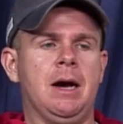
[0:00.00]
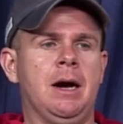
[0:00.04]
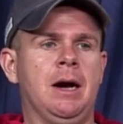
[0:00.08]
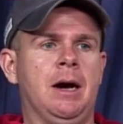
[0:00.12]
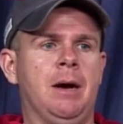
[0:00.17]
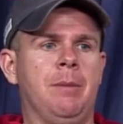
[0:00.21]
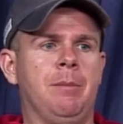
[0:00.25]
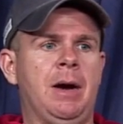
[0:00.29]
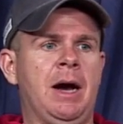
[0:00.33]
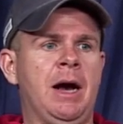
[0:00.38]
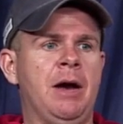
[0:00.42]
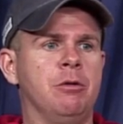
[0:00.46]

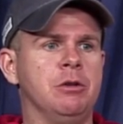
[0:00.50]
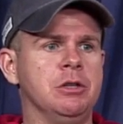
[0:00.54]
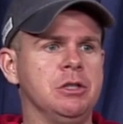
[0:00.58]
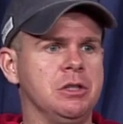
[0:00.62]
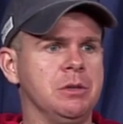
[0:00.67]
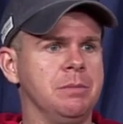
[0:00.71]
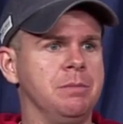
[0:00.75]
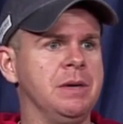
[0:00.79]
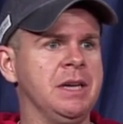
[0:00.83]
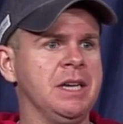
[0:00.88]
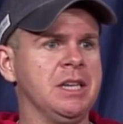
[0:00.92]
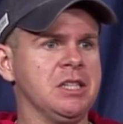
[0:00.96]
I was the
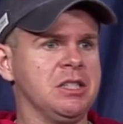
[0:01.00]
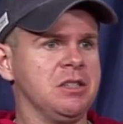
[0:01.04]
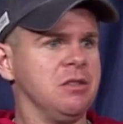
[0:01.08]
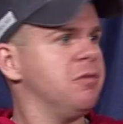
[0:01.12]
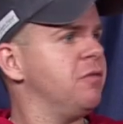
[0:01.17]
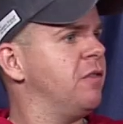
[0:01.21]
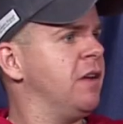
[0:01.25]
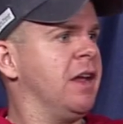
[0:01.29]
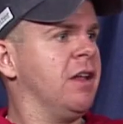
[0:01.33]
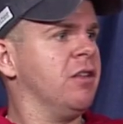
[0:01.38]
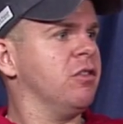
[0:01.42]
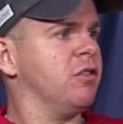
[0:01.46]
biggest of
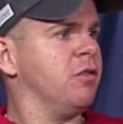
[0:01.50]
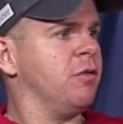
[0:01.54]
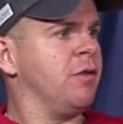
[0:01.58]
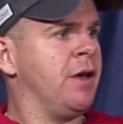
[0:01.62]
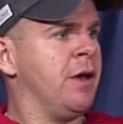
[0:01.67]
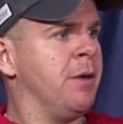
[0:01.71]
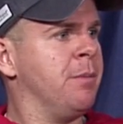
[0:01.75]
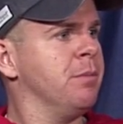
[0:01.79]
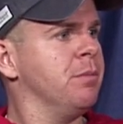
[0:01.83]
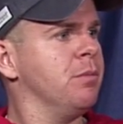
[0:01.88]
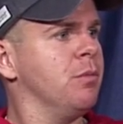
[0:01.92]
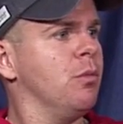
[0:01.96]
fans of
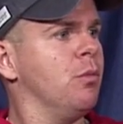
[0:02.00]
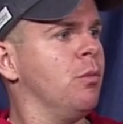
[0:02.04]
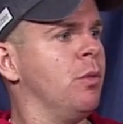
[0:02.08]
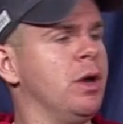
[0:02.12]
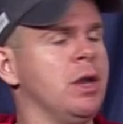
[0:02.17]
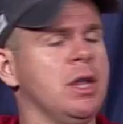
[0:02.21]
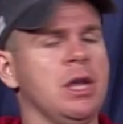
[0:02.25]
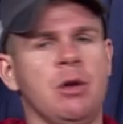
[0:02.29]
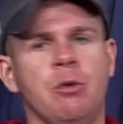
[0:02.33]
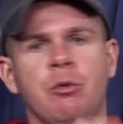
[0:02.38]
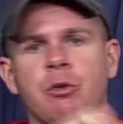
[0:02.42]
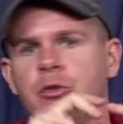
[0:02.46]
him when
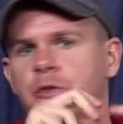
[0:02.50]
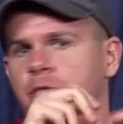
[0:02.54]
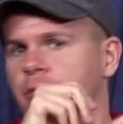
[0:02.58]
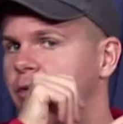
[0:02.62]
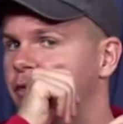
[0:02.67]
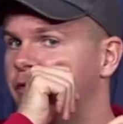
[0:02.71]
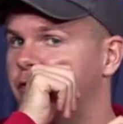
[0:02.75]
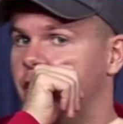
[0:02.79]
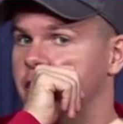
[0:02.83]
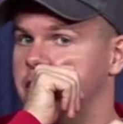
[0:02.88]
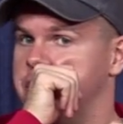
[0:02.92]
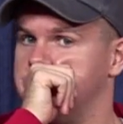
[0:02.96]
he was
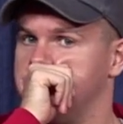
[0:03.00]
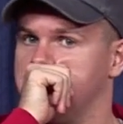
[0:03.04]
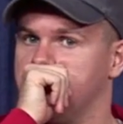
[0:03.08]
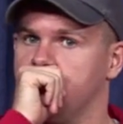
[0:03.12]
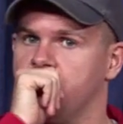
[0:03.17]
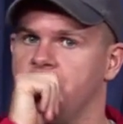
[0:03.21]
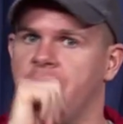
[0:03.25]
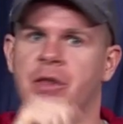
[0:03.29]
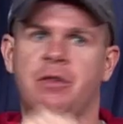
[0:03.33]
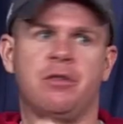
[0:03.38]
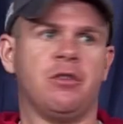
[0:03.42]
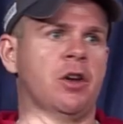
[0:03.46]
first with the
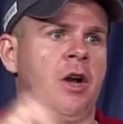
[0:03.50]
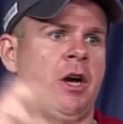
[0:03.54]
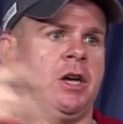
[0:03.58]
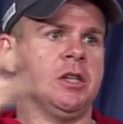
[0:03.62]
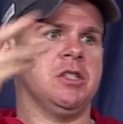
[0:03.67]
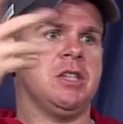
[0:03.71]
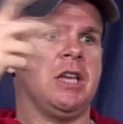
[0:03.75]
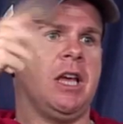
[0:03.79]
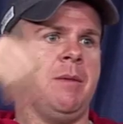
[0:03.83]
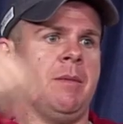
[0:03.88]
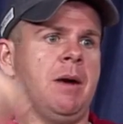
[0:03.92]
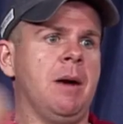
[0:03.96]
Red Sox,
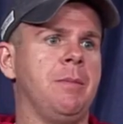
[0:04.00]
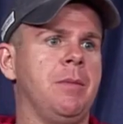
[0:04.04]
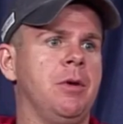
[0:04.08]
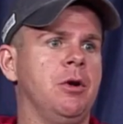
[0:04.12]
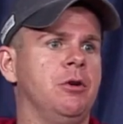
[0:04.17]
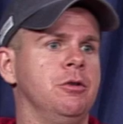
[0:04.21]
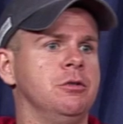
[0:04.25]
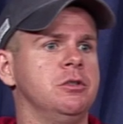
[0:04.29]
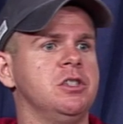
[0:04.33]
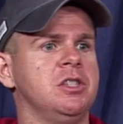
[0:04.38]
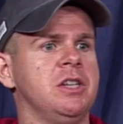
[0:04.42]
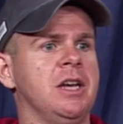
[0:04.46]
came up
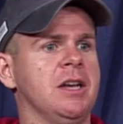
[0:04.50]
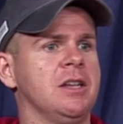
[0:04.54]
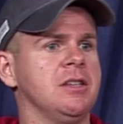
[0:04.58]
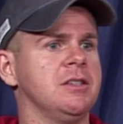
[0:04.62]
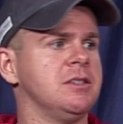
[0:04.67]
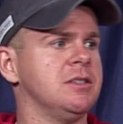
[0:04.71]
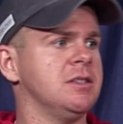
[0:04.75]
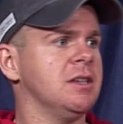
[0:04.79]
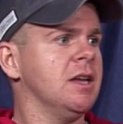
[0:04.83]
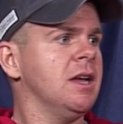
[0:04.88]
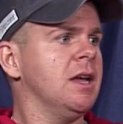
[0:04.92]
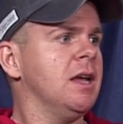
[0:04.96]
in
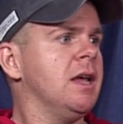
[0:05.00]
06,